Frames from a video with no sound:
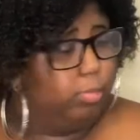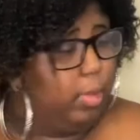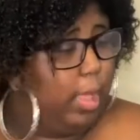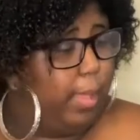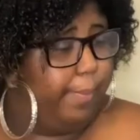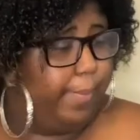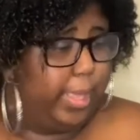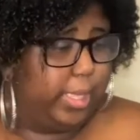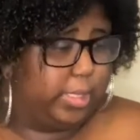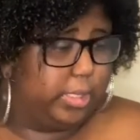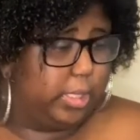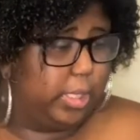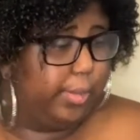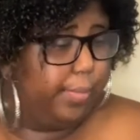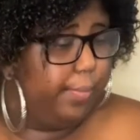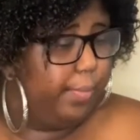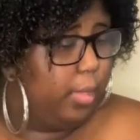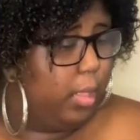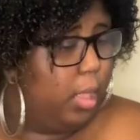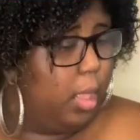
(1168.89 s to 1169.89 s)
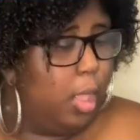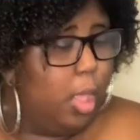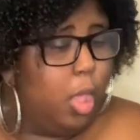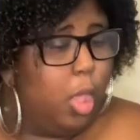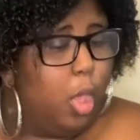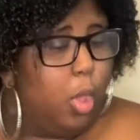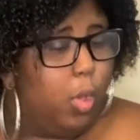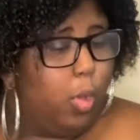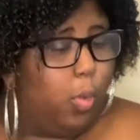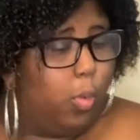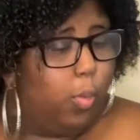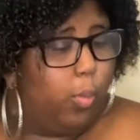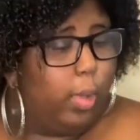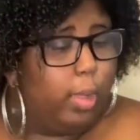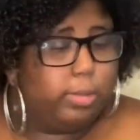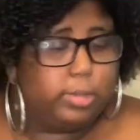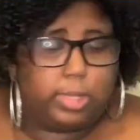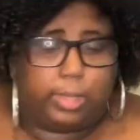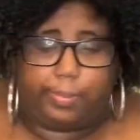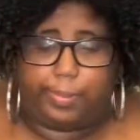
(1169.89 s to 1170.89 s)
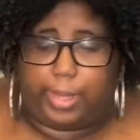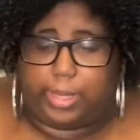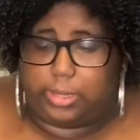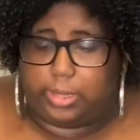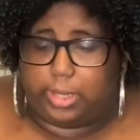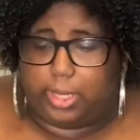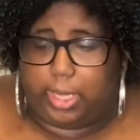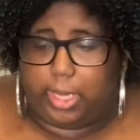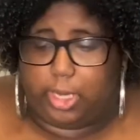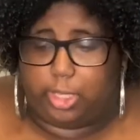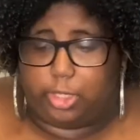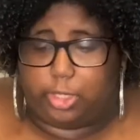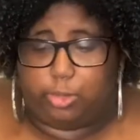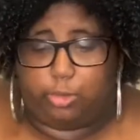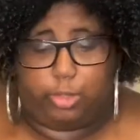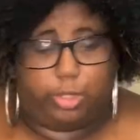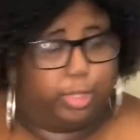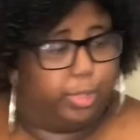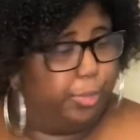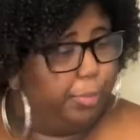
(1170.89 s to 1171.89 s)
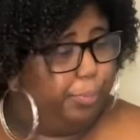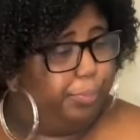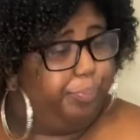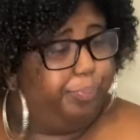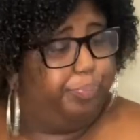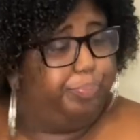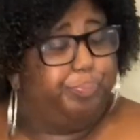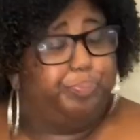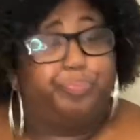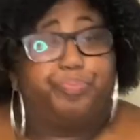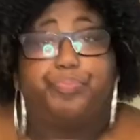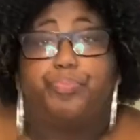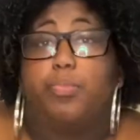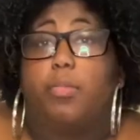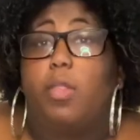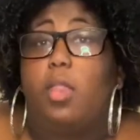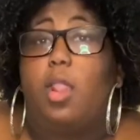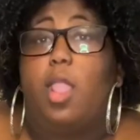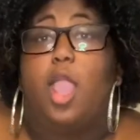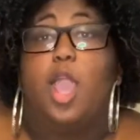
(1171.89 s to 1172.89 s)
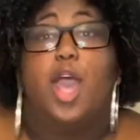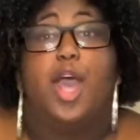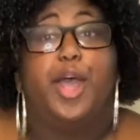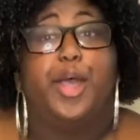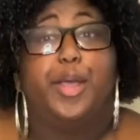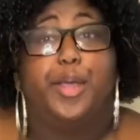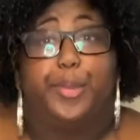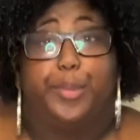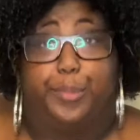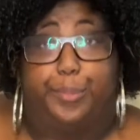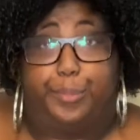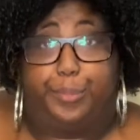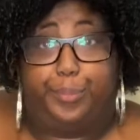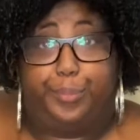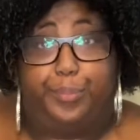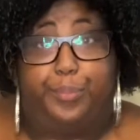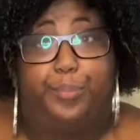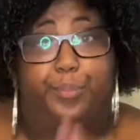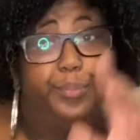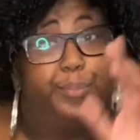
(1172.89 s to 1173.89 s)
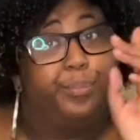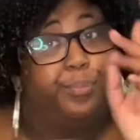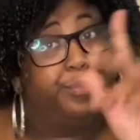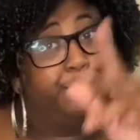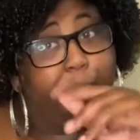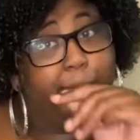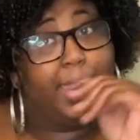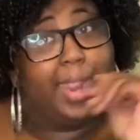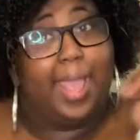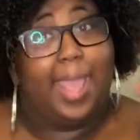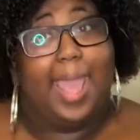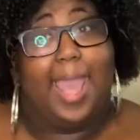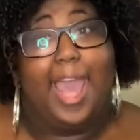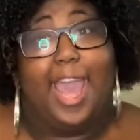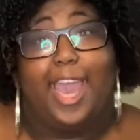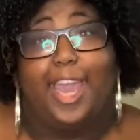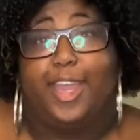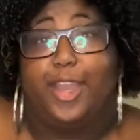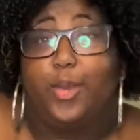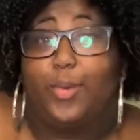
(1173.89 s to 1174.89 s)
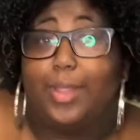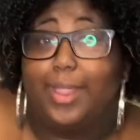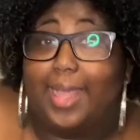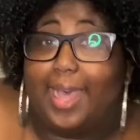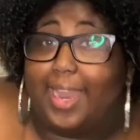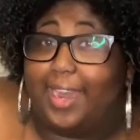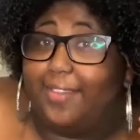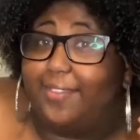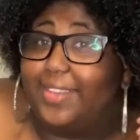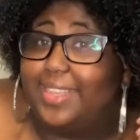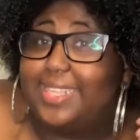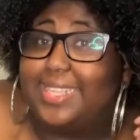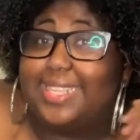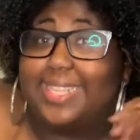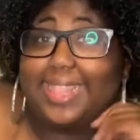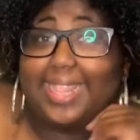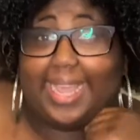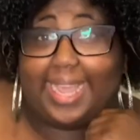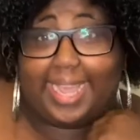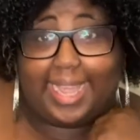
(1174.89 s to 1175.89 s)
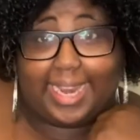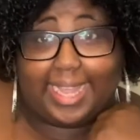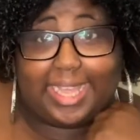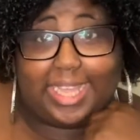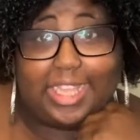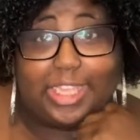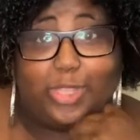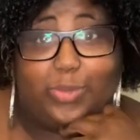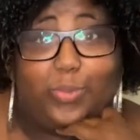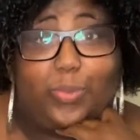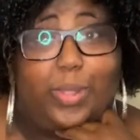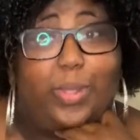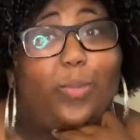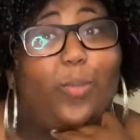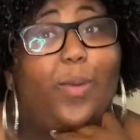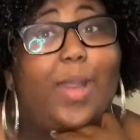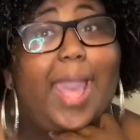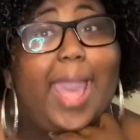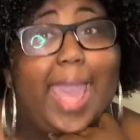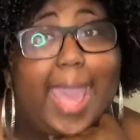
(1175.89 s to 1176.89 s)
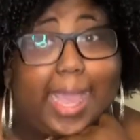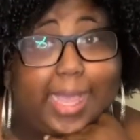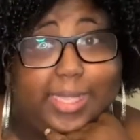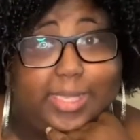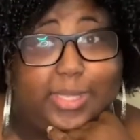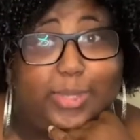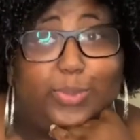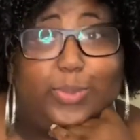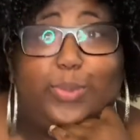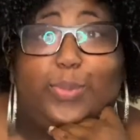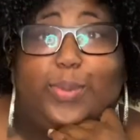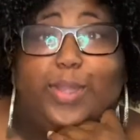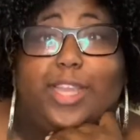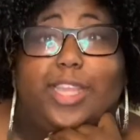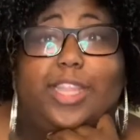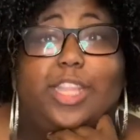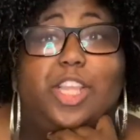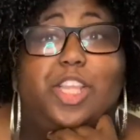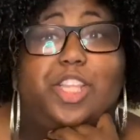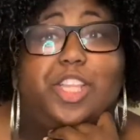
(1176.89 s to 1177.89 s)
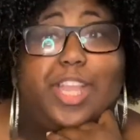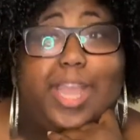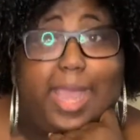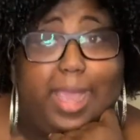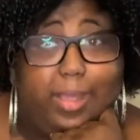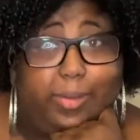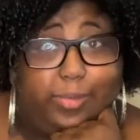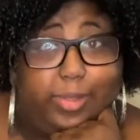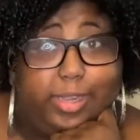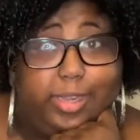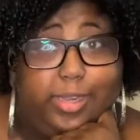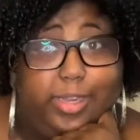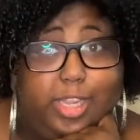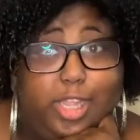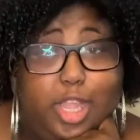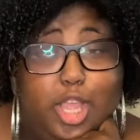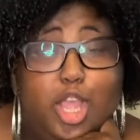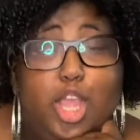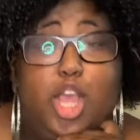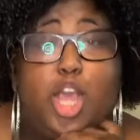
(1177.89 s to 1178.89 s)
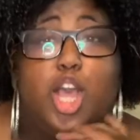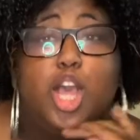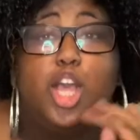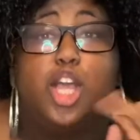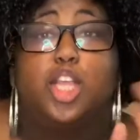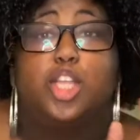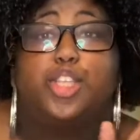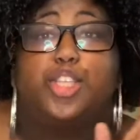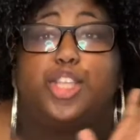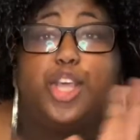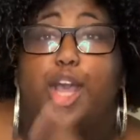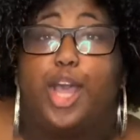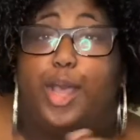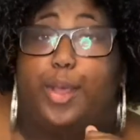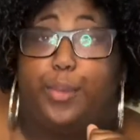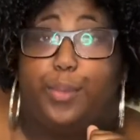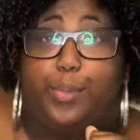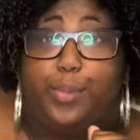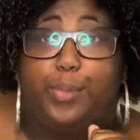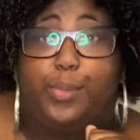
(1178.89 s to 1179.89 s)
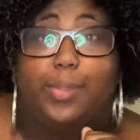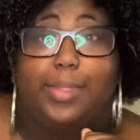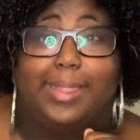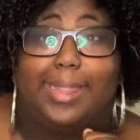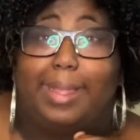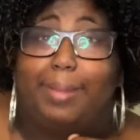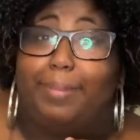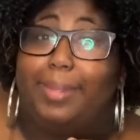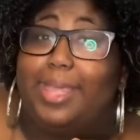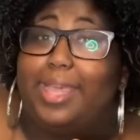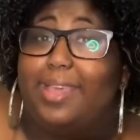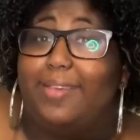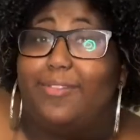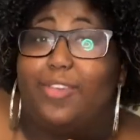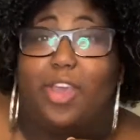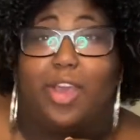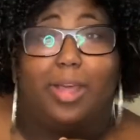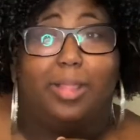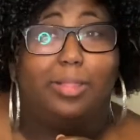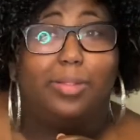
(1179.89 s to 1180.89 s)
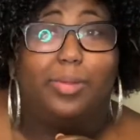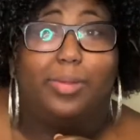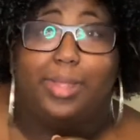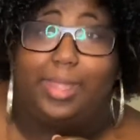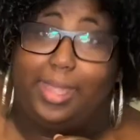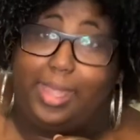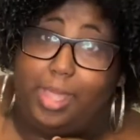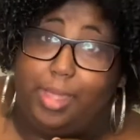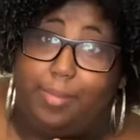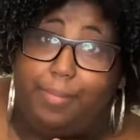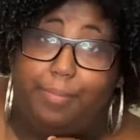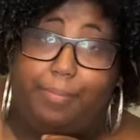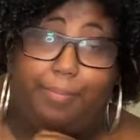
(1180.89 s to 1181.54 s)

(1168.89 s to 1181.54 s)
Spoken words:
Amazing. What was I about to get into too? Oh, I know a lot of us ladies, we wax when we're in the shower. So let me give y'all a little hint.